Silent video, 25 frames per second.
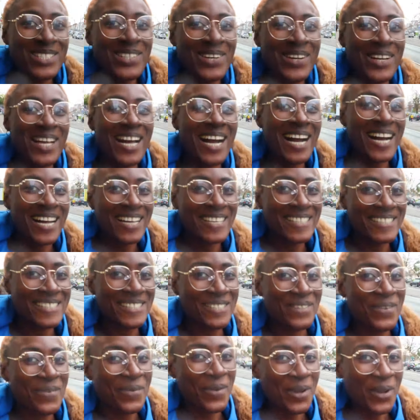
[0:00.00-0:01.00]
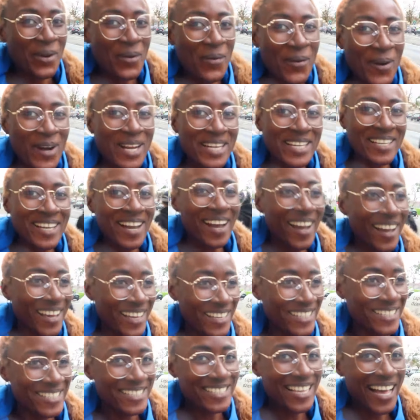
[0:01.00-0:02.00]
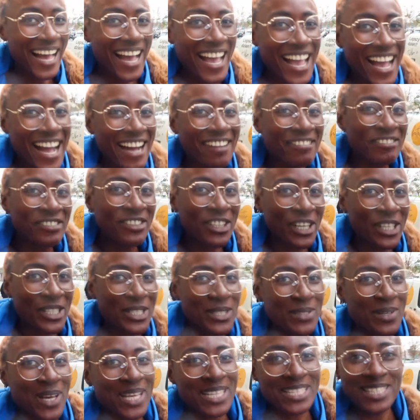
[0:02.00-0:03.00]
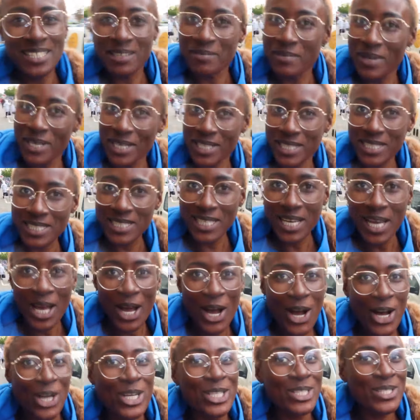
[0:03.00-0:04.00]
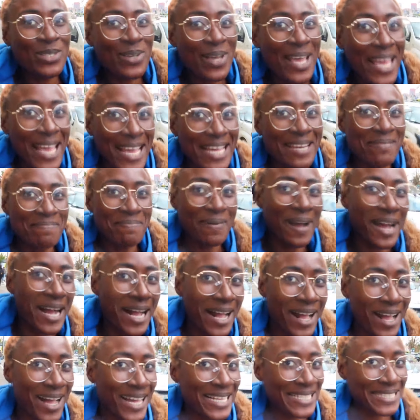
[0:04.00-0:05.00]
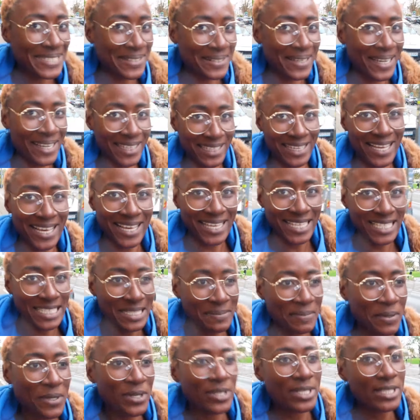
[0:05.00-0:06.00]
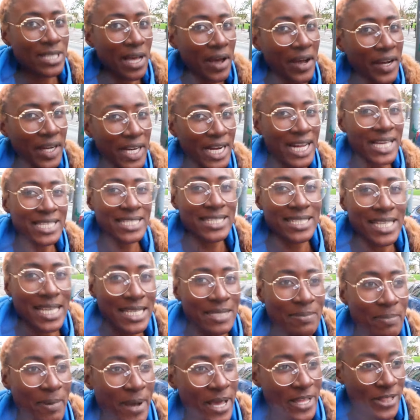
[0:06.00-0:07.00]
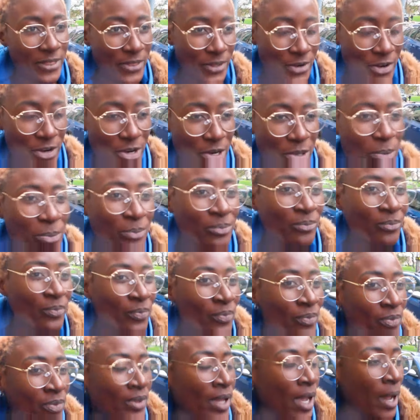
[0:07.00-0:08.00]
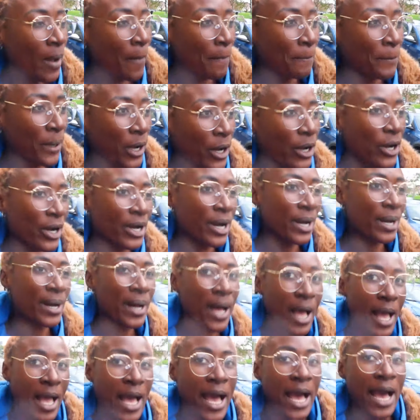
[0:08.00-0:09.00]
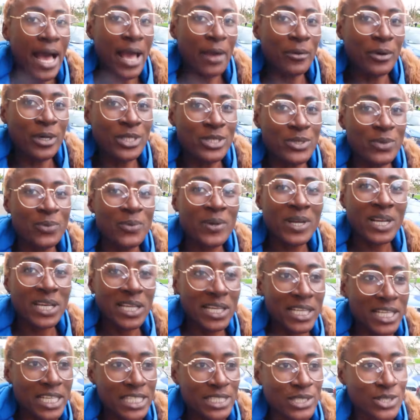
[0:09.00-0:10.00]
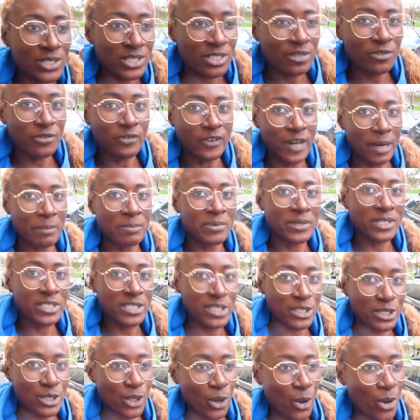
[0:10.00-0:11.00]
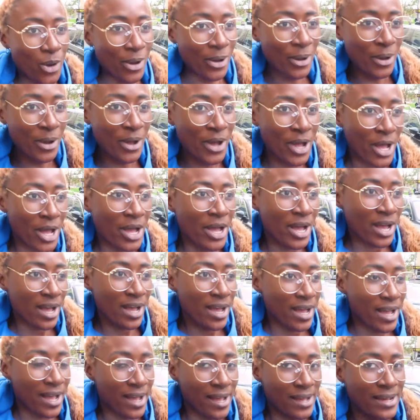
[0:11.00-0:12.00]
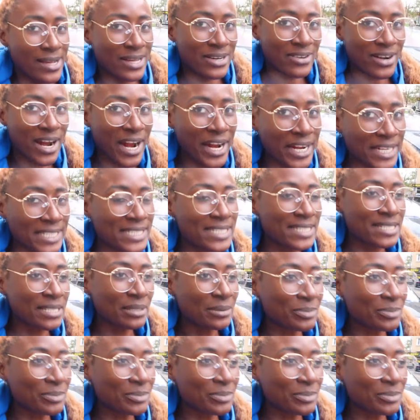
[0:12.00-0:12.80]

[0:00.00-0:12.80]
So guys, quick one guys, I have just 20 minutes to head back to class because our class starts by 3, but I want to quickly get to the fabric store, right?